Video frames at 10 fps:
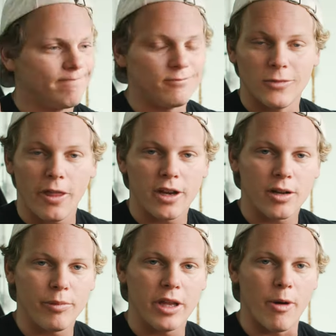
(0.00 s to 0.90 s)
Nothing to
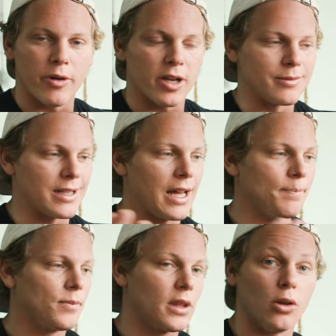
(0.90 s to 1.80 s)
complain about when it comes to that.
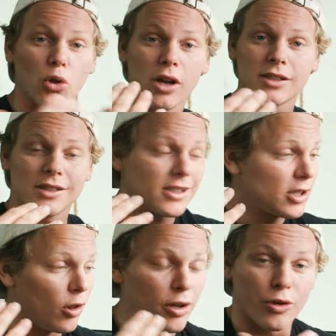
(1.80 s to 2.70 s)
The looks
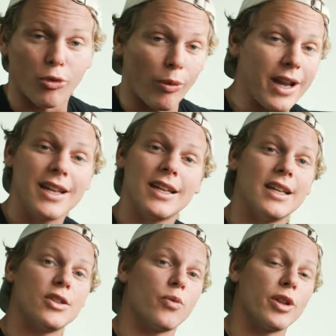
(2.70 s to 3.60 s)
still look great
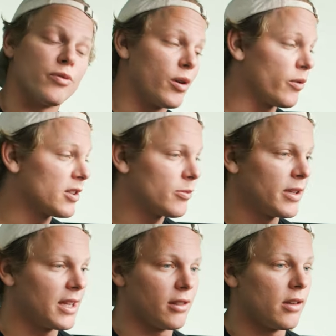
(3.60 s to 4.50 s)
in 2021 to me.
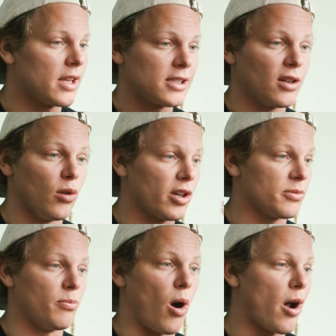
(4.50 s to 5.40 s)
They, it still looks
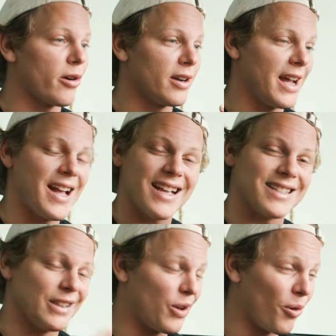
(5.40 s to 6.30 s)
modern. It
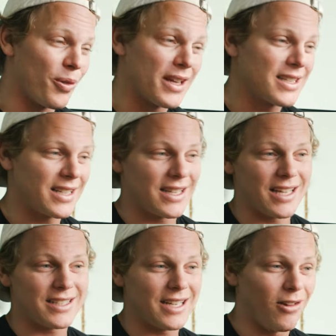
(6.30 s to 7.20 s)
has little things that,
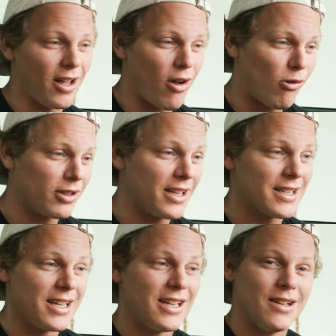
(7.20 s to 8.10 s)
that tell how old it is,
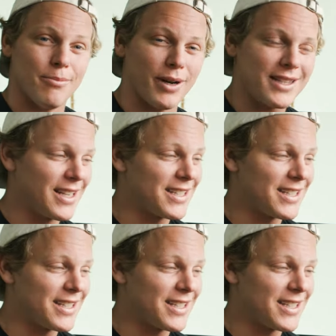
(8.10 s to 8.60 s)
but it, the